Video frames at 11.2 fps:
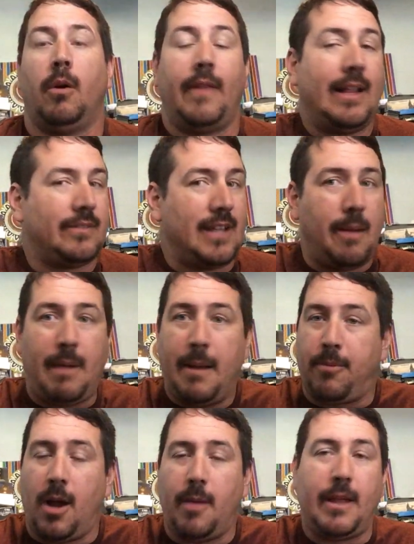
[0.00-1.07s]
Well, that's not my
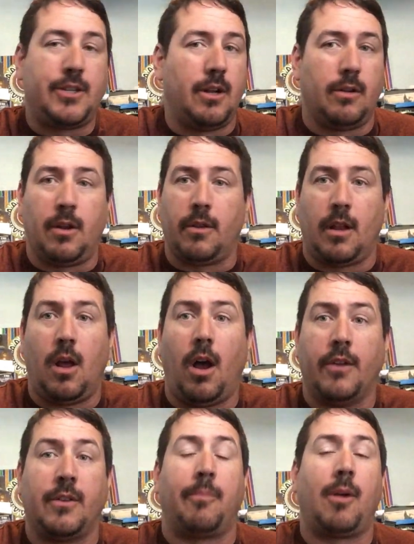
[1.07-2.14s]
problem that you don't know the
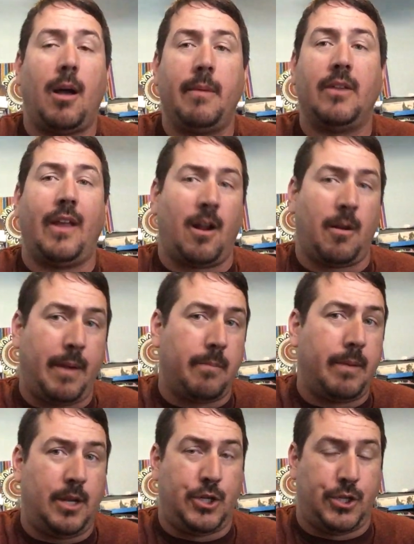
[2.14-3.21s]
laws. The problem is
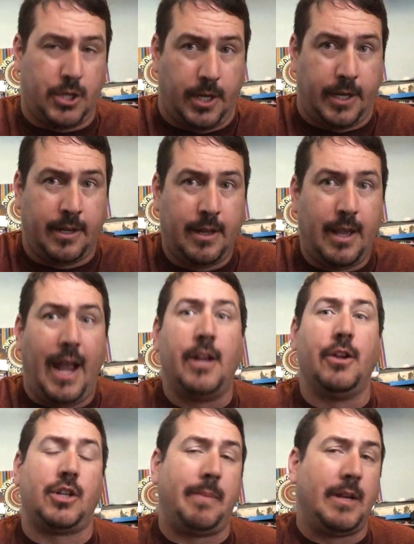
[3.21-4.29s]
Airbnb should, and
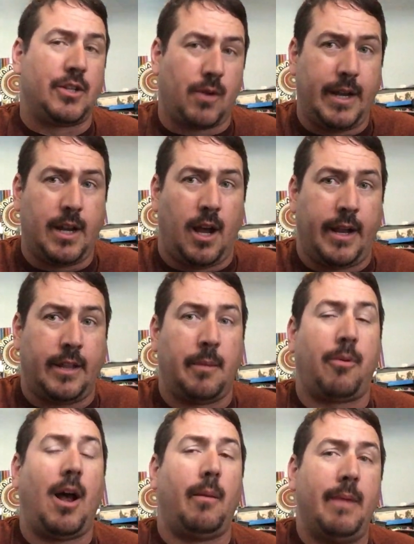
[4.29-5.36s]
you should be trained on it.
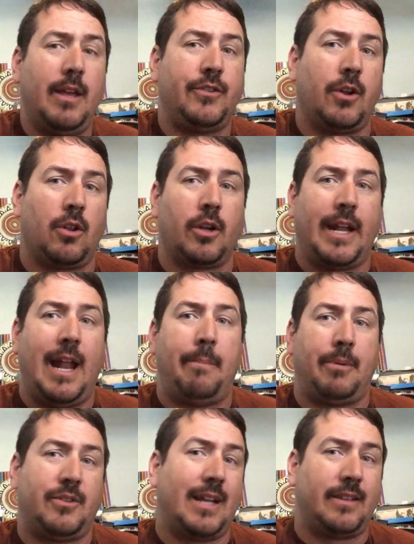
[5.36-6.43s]
The problem is you're looking
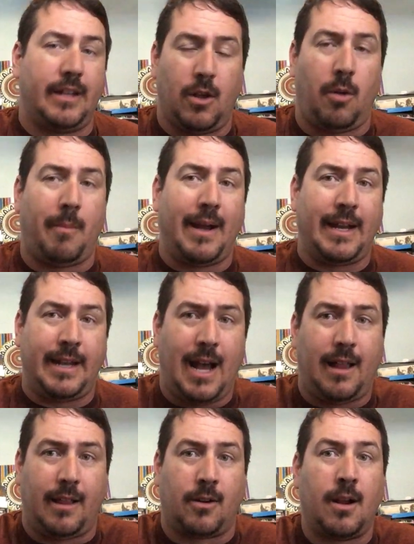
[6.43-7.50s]
at protecting the almighty
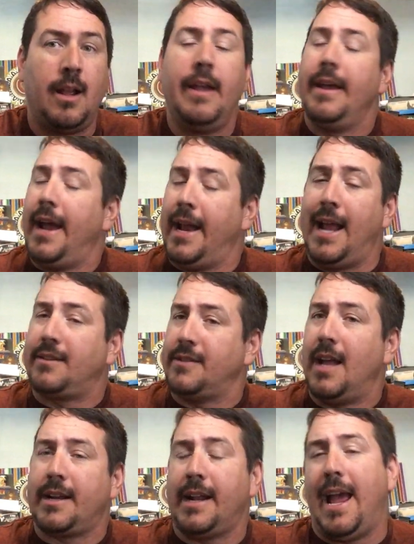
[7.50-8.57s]
dollar, and that's
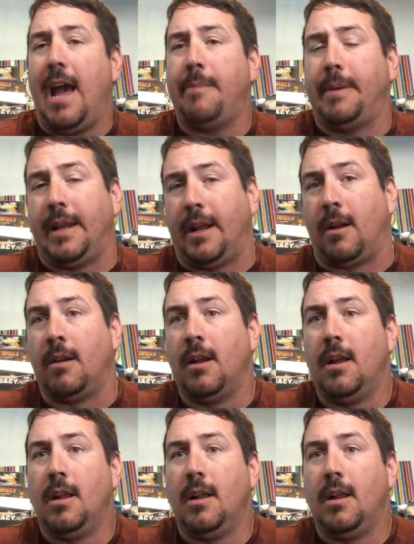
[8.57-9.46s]
not going to happen here.